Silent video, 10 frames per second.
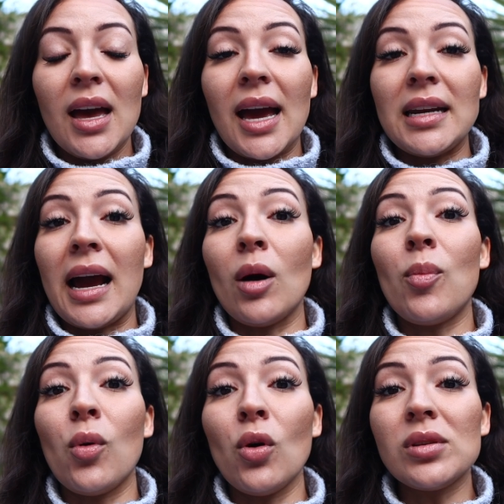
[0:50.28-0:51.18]
and how
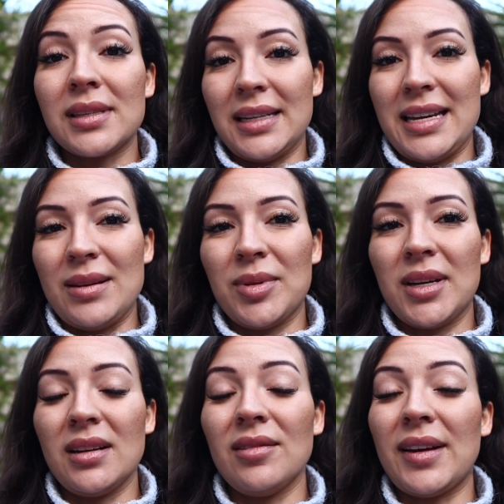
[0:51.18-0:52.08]
poor sleep
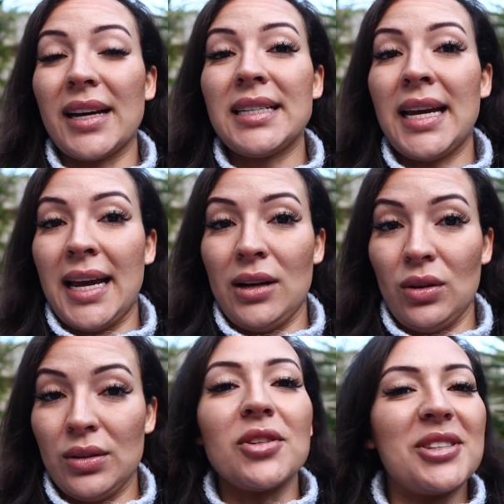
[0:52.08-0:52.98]
can affect hair
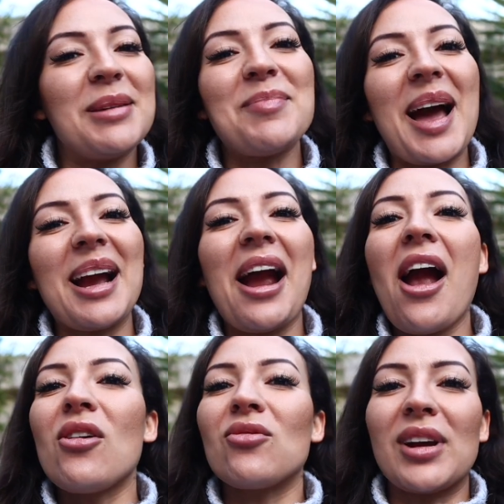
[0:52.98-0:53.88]
loss. So sit back,
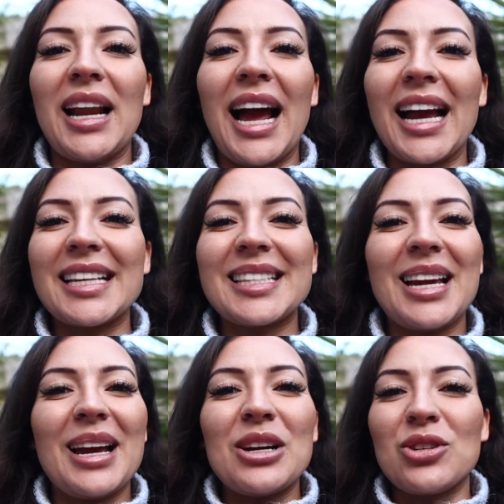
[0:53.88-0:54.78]
relax,
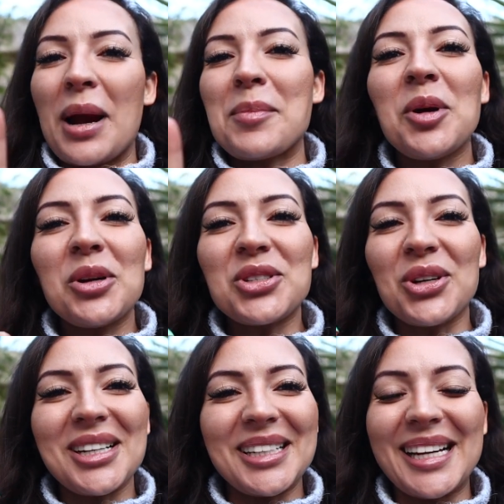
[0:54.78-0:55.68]
grab your hot
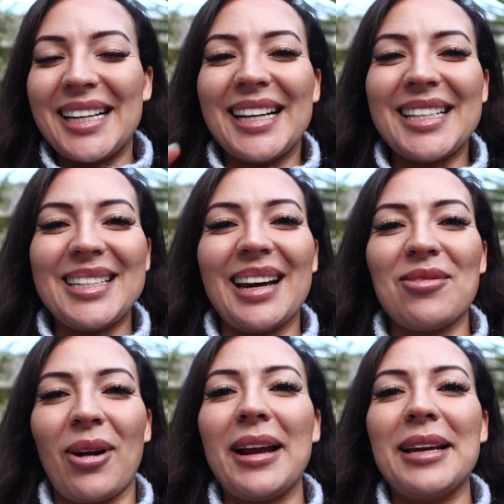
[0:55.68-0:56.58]
chocolate, and let's
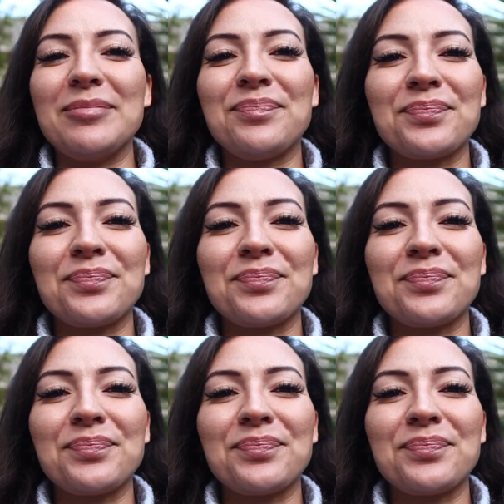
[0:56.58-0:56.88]
dive right in.